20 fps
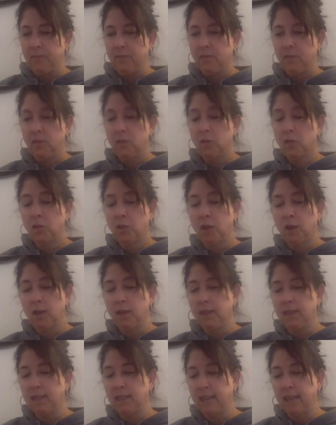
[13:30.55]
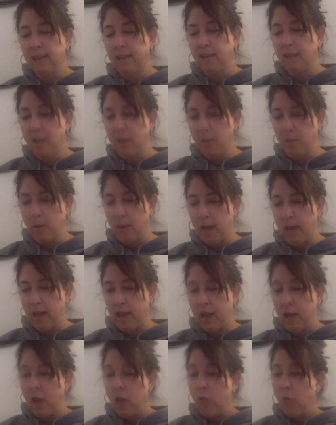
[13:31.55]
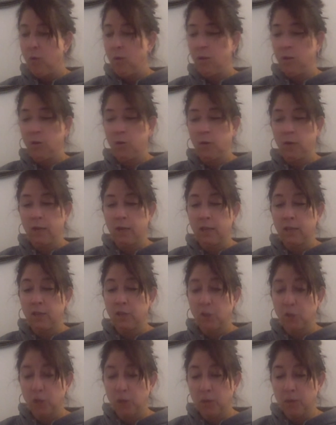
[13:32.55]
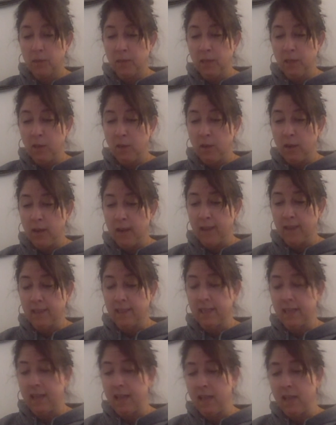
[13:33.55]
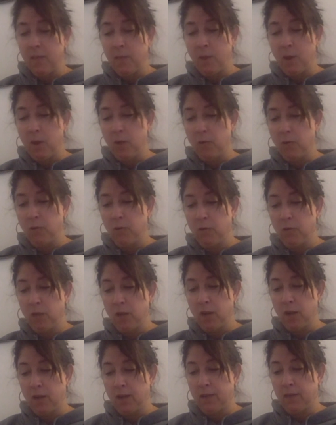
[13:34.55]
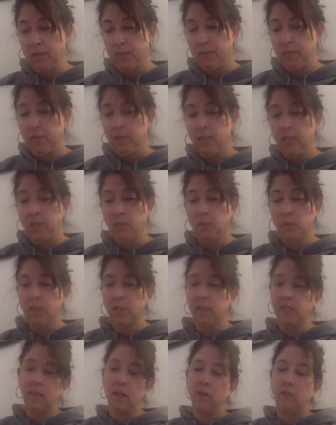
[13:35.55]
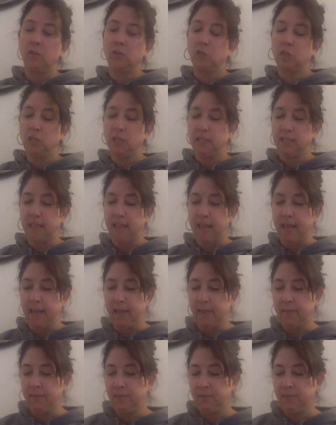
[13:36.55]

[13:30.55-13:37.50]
So Charlotte sang a lullaby while the crickets chirped in the grass and the barn grew dark. This was the song she sang.